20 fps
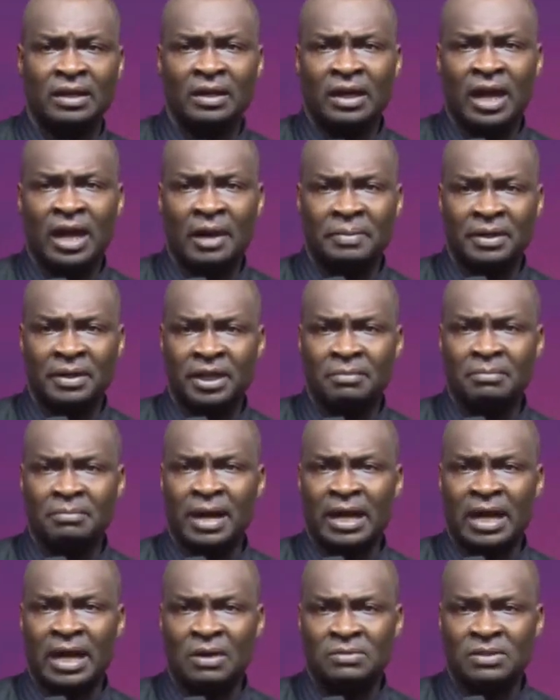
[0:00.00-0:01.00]
I begin my
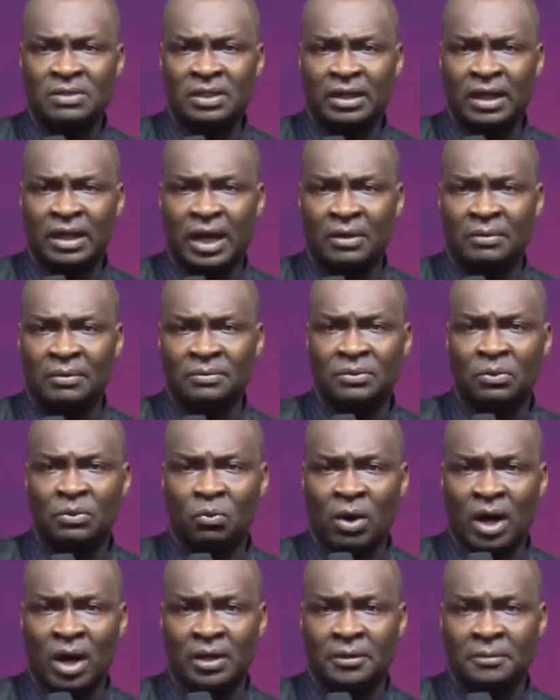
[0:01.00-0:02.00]
counting now.
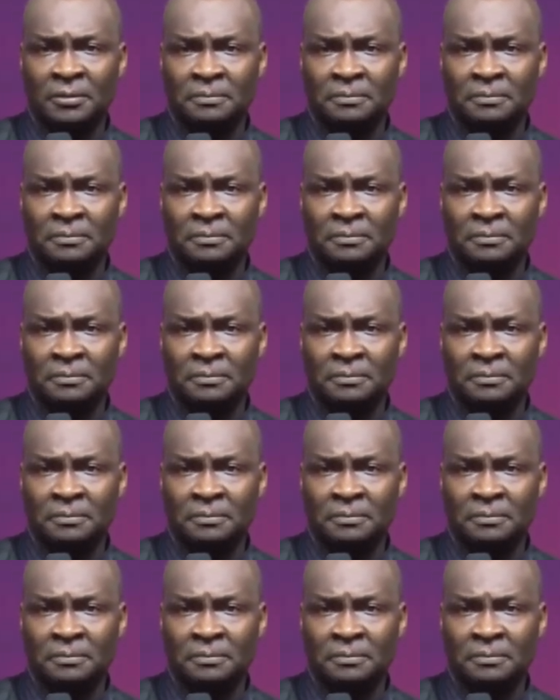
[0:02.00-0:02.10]
One.